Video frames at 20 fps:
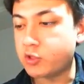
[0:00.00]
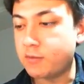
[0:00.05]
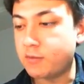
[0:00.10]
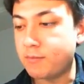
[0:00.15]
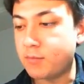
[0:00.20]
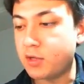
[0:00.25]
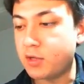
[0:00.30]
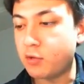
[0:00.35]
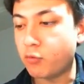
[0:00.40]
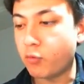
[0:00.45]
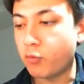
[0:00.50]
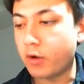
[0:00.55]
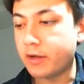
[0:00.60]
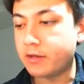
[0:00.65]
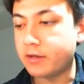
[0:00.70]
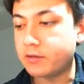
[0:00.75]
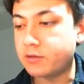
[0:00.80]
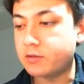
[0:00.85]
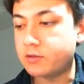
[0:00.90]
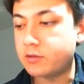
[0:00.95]
B
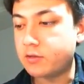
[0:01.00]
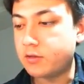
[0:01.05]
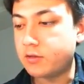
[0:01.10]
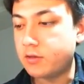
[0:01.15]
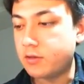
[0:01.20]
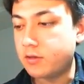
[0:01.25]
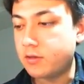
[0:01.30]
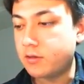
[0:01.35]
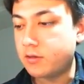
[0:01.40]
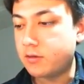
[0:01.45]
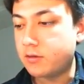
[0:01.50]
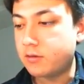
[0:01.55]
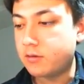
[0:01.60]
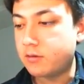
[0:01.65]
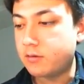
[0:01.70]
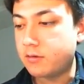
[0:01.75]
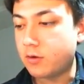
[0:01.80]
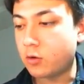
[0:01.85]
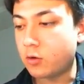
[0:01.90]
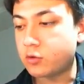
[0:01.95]
writes.
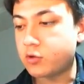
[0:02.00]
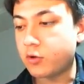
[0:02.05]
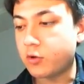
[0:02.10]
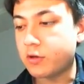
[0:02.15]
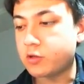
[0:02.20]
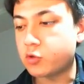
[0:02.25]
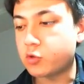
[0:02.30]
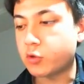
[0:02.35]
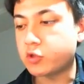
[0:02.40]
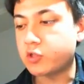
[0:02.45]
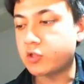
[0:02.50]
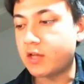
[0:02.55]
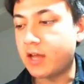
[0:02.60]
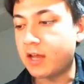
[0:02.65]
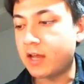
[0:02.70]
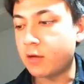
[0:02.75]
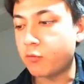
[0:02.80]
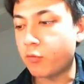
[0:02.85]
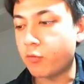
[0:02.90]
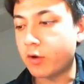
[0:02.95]
Or sorry, instruction A
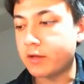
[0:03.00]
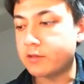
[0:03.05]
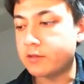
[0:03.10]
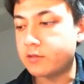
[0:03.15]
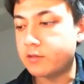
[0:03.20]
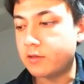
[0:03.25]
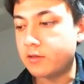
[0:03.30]
writes.